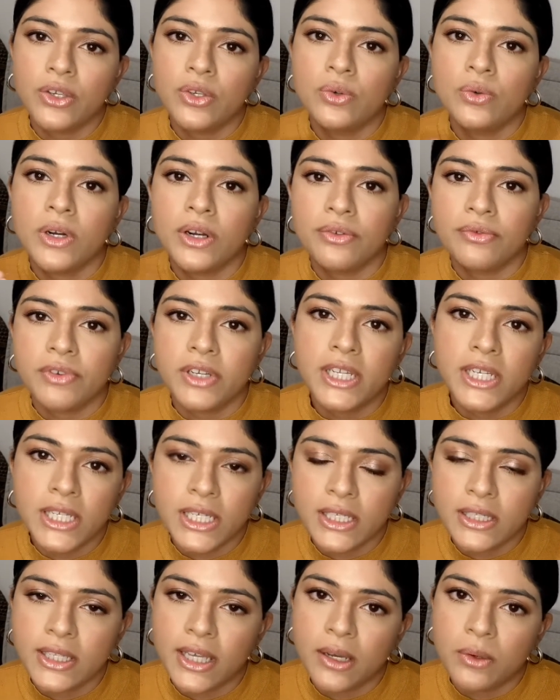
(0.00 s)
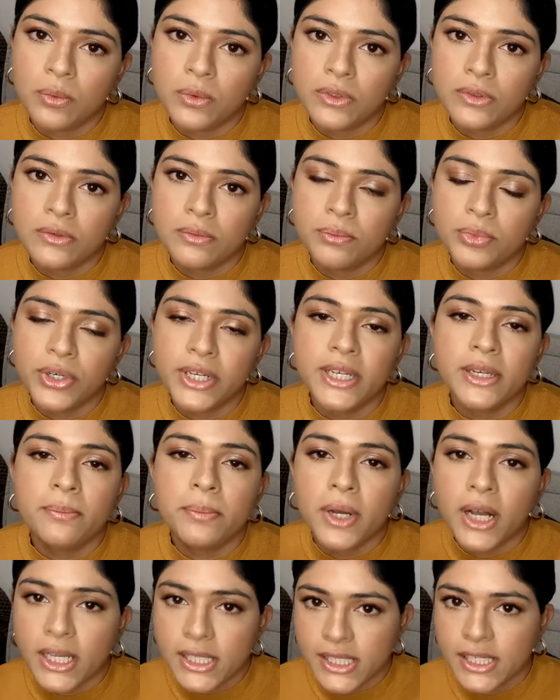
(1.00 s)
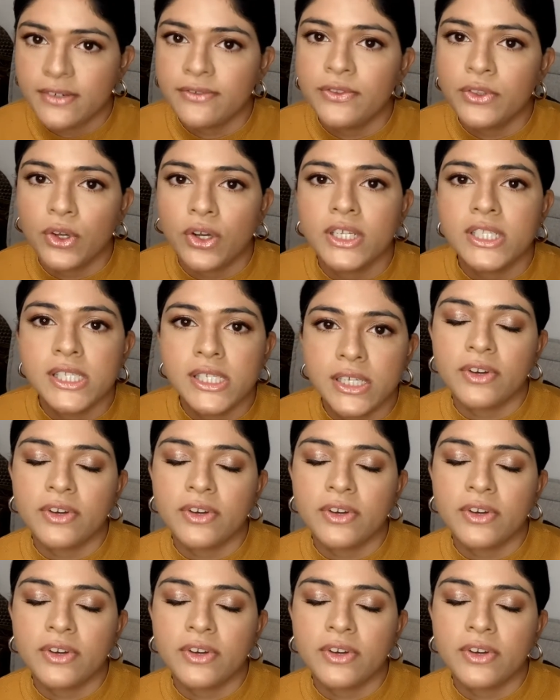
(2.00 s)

you are reading that will bring positive thoughts.